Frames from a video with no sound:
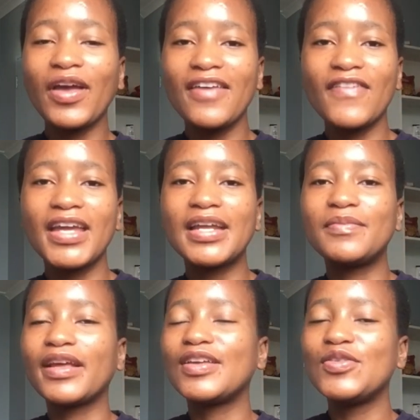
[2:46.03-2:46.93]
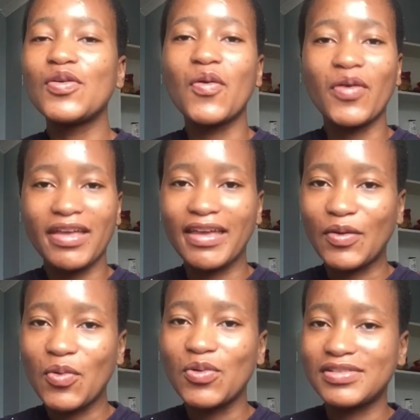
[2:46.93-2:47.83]
Okay, fine. I'm like, yo,
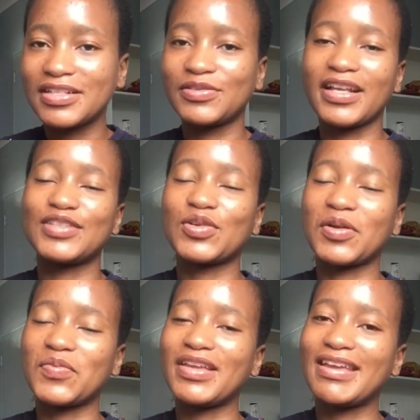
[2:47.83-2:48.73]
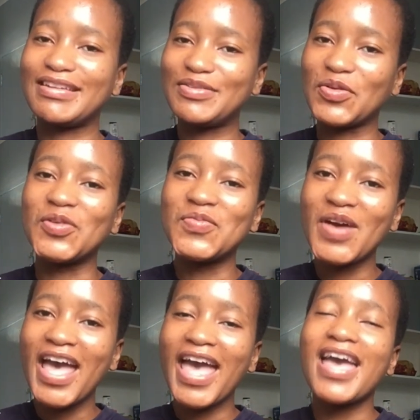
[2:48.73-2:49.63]
okay, cool. Sounds like it's gonna be a dope.